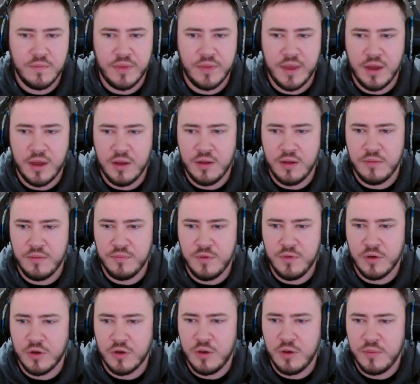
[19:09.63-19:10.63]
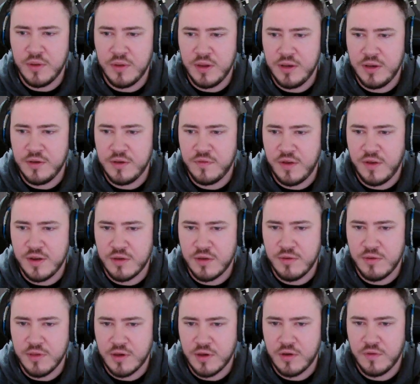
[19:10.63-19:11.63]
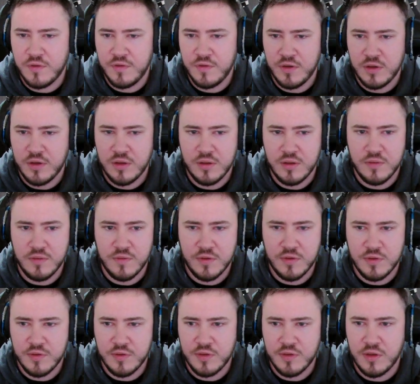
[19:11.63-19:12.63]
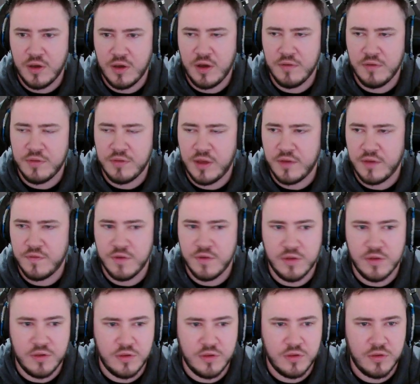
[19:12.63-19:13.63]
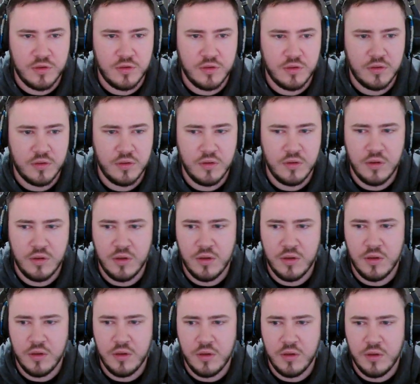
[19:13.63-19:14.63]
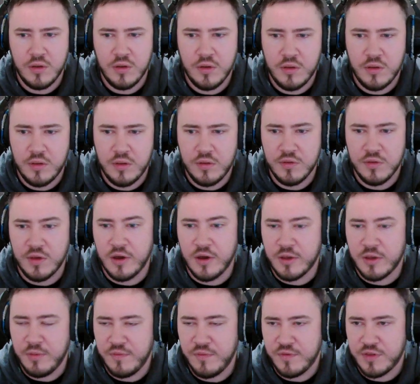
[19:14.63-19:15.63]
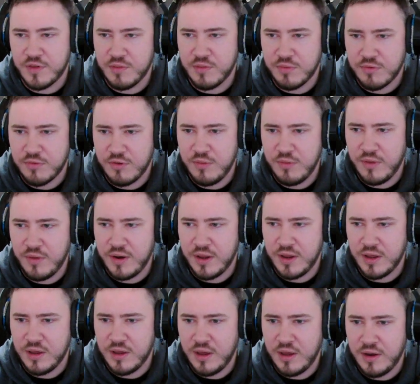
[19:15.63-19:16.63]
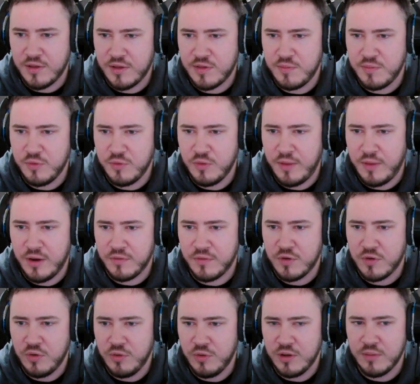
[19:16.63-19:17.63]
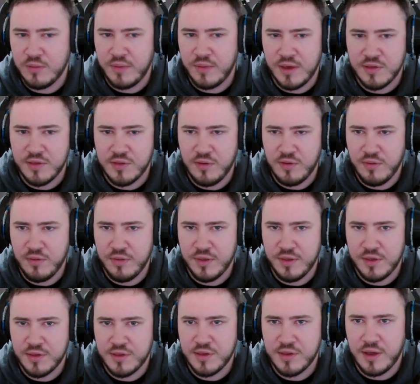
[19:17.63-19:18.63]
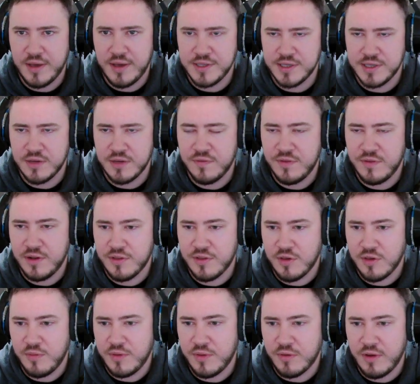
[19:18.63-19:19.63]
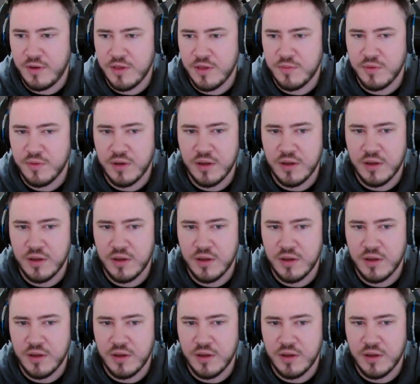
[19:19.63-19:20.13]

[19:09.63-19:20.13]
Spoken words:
I'm not going to be defending queen jack off here. This is the half stack fish. There's argument for some 3-betting and a small amount of calling based on the sizing of villain's opening range, but